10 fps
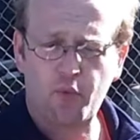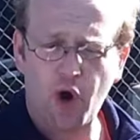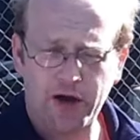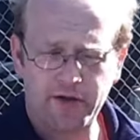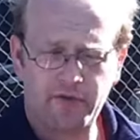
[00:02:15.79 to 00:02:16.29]

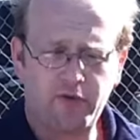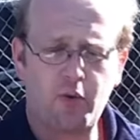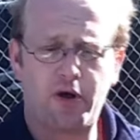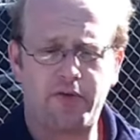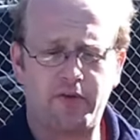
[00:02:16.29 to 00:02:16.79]
rot in the
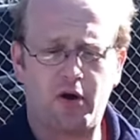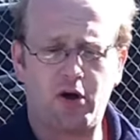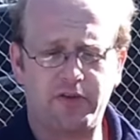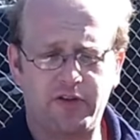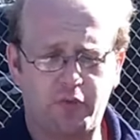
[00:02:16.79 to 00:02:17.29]
soil and then
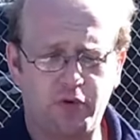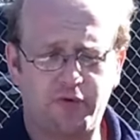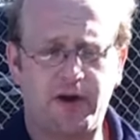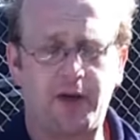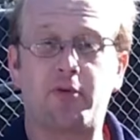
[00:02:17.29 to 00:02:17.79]
all these
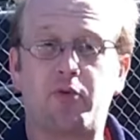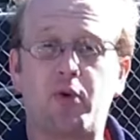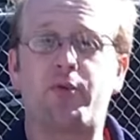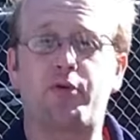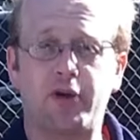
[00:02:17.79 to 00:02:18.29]
root fibers
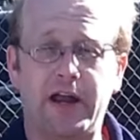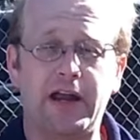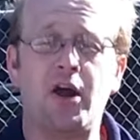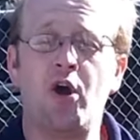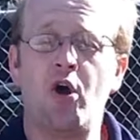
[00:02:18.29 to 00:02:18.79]
will
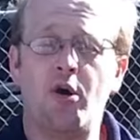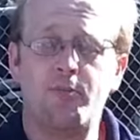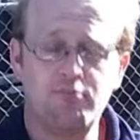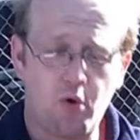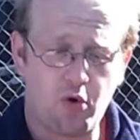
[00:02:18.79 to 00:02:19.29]
create
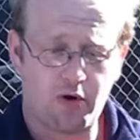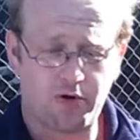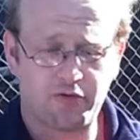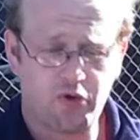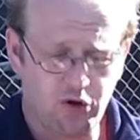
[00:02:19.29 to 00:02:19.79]

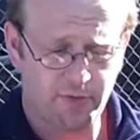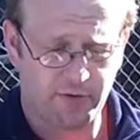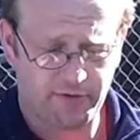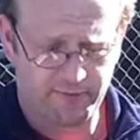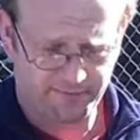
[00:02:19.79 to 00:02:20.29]
more
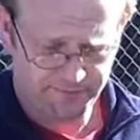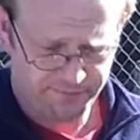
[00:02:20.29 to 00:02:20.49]
tubers.